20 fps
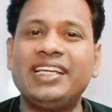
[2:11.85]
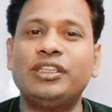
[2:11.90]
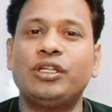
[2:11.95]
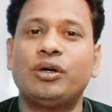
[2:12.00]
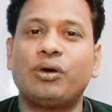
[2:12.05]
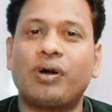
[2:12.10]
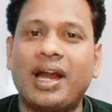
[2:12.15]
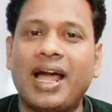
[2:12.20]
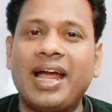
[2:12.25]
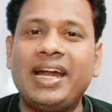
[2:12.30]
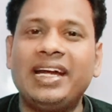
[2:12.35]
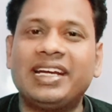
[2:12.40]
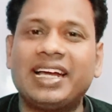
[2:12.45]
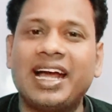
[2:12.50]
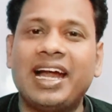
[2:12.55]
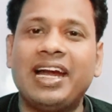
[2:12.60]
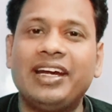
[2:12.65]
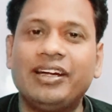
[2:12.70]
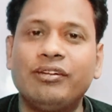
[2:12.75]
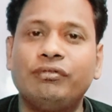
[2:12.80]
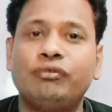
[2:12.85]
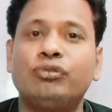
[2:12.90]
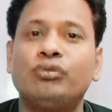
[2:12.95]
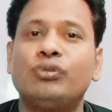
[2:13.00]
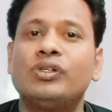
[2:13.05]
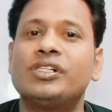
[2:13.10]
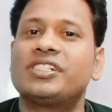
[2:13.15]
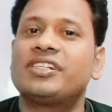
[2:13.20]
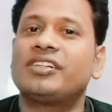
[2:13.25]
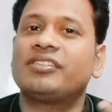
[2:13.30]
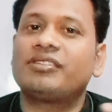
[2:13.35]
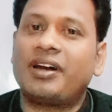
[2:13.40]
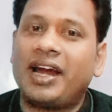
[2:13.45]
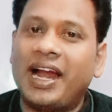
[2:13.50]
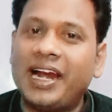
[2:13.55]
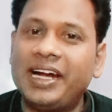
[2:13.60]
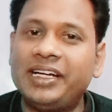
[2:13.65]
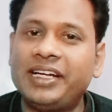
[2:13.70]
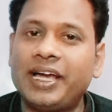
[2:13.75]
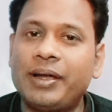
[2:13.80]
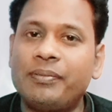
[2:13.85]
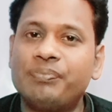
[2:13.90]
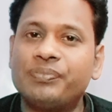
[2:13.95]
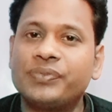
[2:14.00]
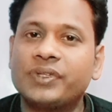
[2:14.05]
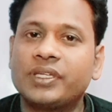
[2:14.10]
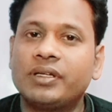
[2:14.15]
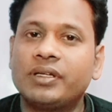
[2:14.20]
the right kind of words at the right time.